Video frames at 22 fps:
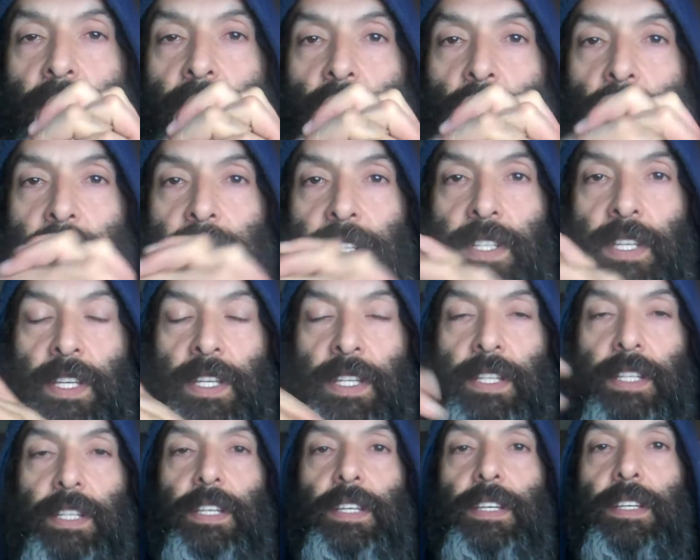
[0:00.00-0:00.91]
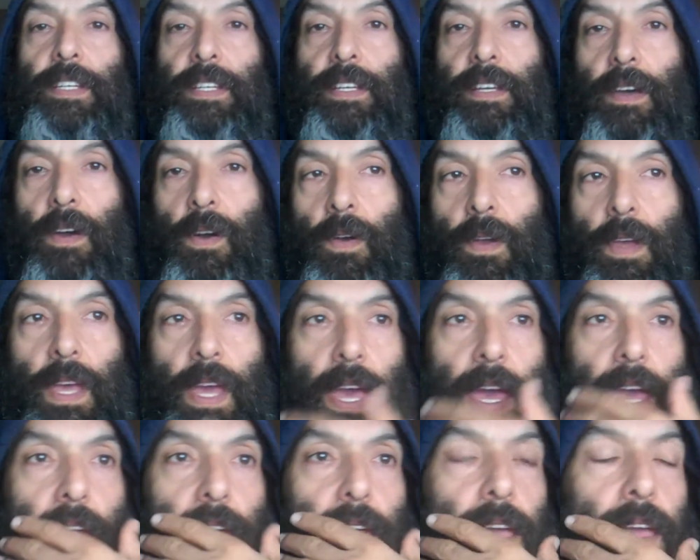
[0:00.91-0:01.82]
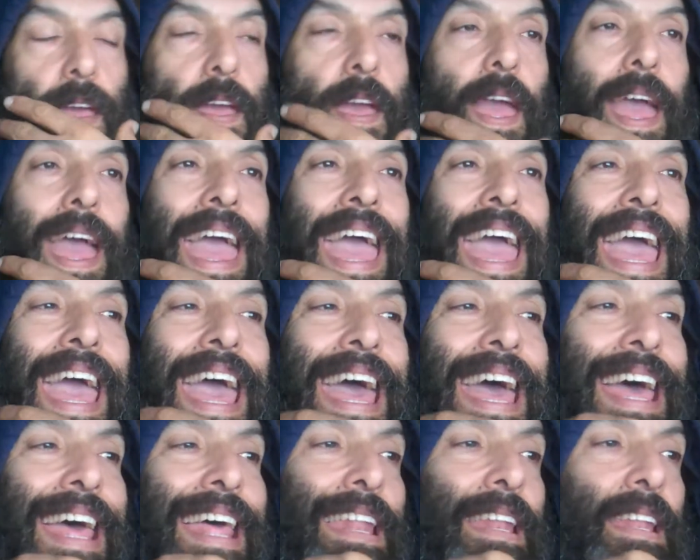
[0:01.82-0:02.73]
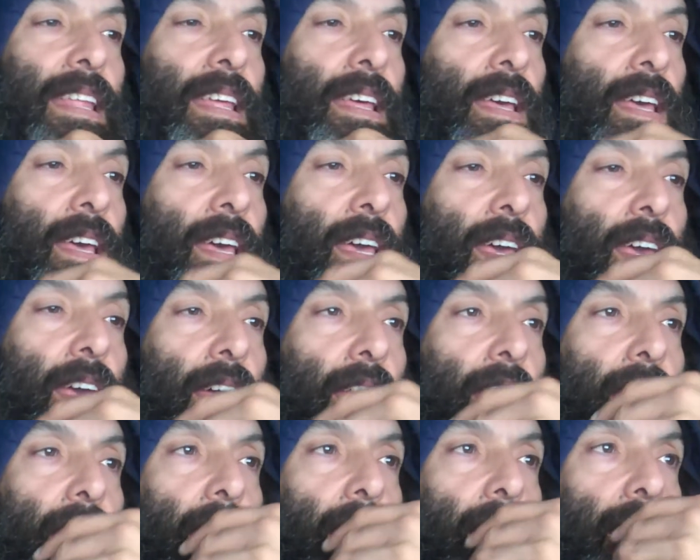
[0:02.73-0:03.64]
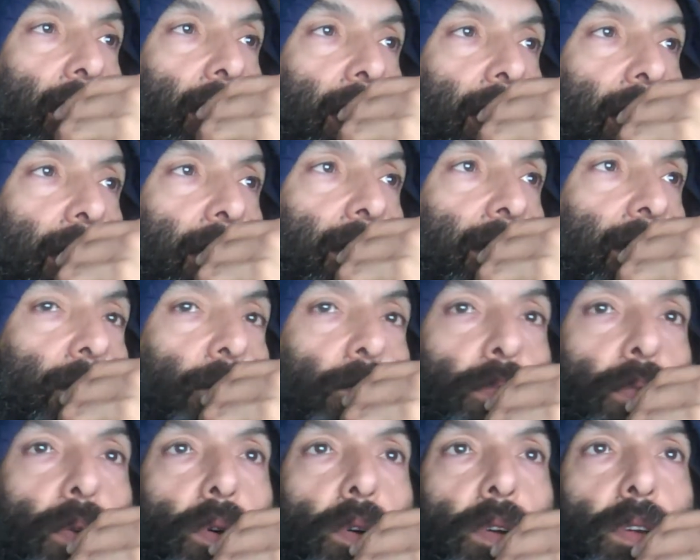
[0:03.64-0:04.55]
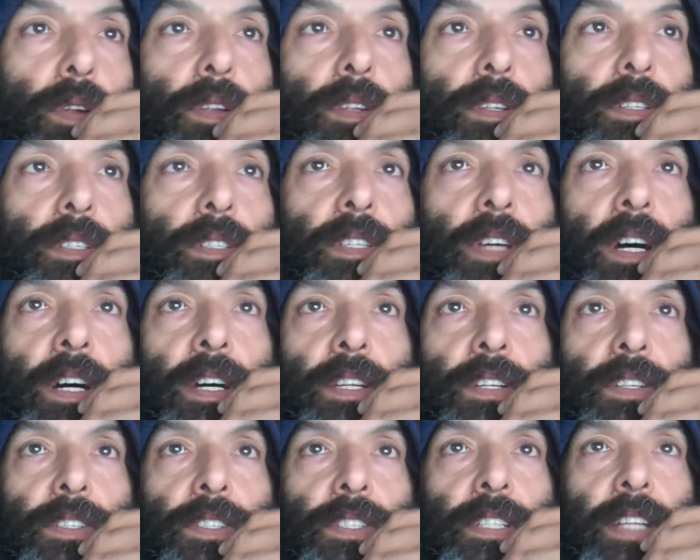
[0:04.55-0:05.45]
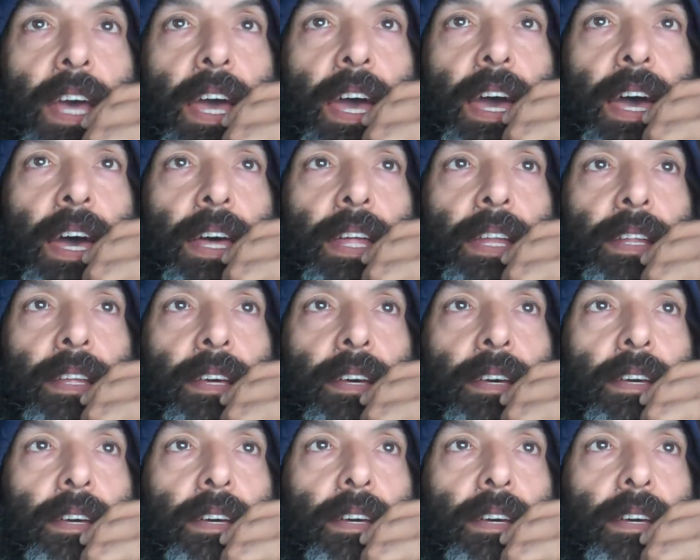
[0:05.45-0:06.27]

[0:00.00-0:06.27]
anointed. Okay, and I think it's important to understand